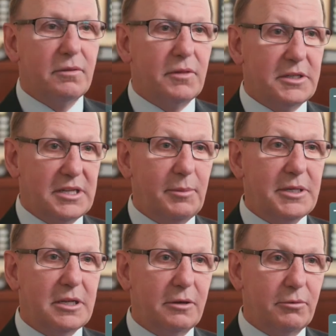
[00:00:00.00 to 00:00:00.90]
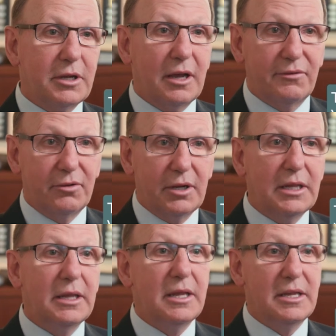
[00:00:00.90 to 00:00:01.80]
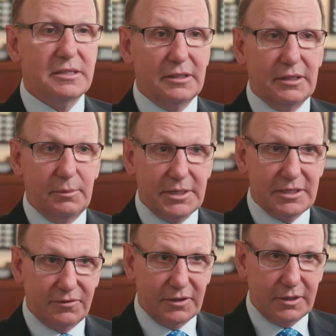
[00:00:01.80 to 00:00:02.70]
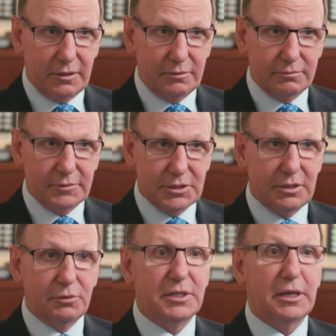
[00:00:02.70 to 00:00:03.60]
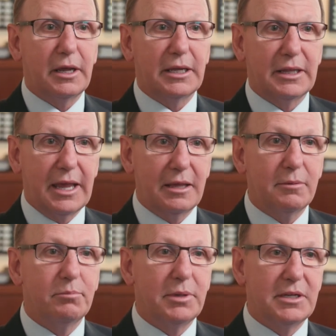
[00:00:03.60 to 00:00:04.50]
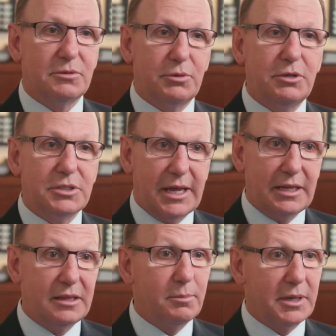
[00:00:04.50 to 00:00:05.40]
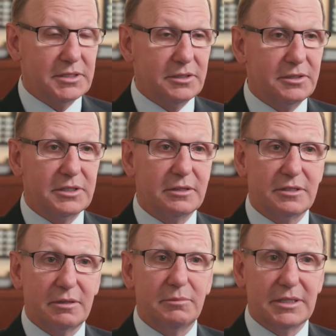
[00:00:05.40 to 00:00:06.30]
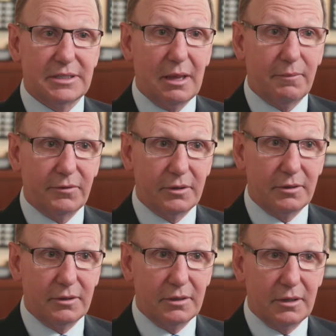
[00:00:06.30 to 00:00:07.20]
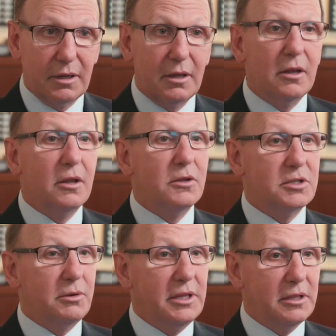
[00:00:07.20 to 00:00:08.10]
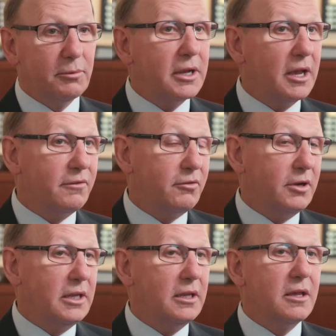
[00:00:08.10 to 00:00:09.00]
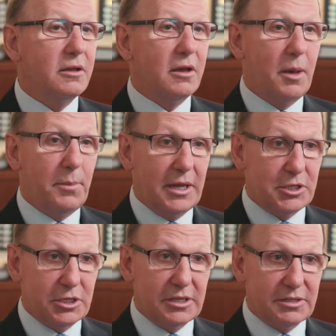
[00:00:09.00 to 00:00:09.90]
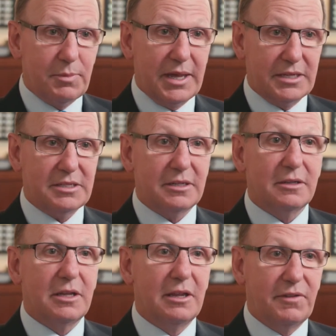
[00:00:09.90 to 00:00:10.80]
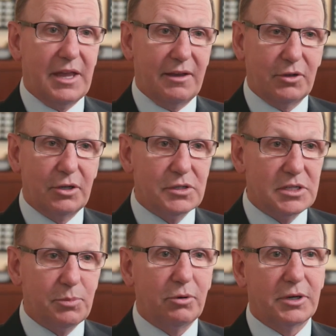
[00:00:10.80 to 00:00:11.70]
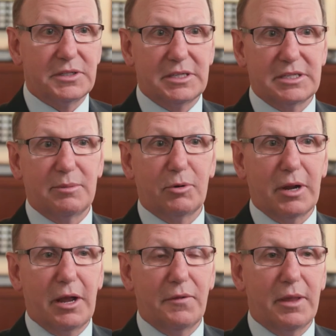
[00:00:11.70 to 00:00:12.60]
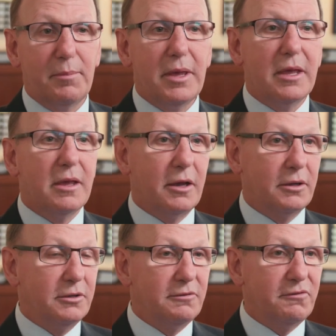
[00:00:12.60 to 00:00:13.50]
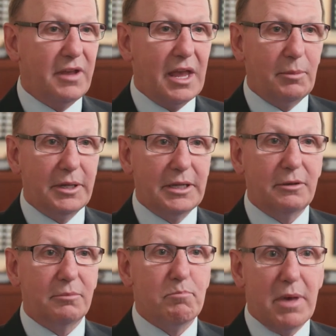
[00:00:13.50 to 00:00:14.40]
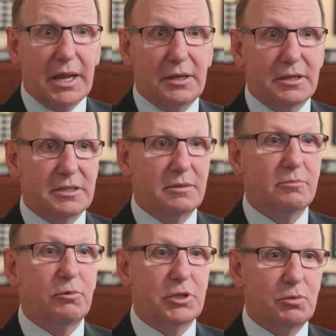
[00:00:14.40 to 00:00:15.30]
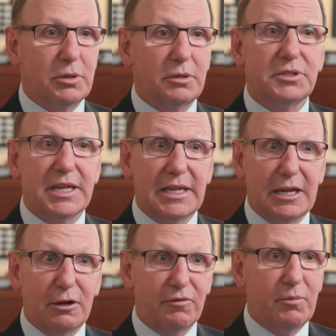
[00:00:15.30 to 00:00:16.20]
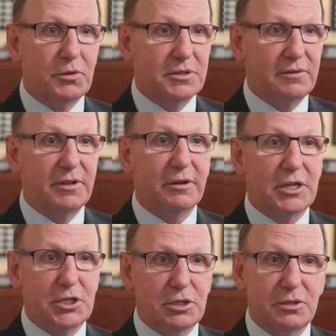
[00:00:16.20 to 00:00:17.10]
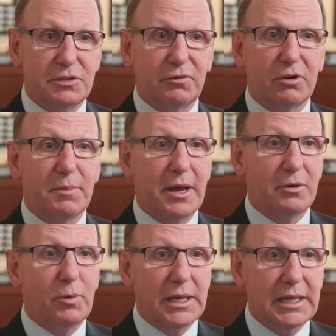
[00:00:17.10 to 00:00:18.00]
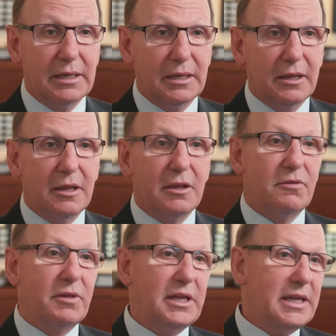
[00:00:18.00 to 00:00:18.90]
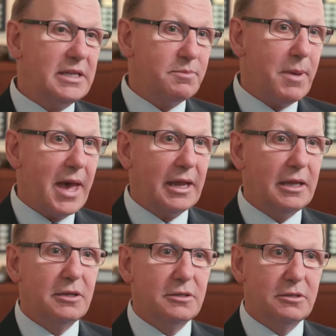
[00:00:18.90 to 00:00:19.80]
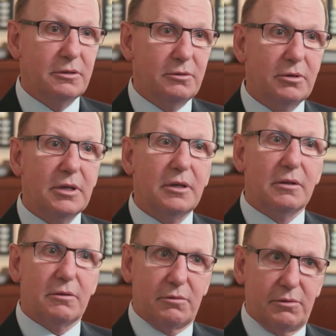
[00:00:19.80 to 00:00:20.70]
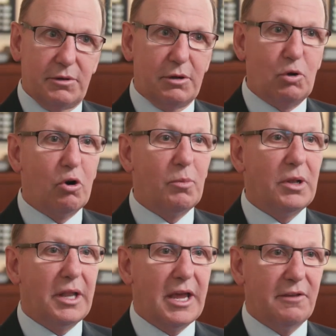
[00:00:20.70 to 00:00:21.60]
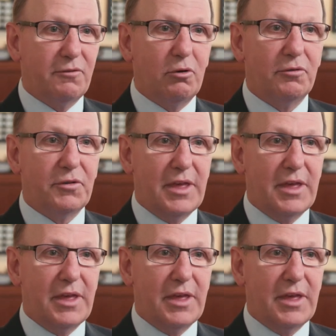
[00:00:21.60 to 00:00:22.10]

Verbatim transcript: The tummy tuck recovery is a little bit difficult, there's no denying that, because when you tighten the muscles there's some discomfort. So in the recovery, a patient is best if they have a good support system around them, a good family mechanism which will take care of most of their issues for about a week. They ease back into their normal life over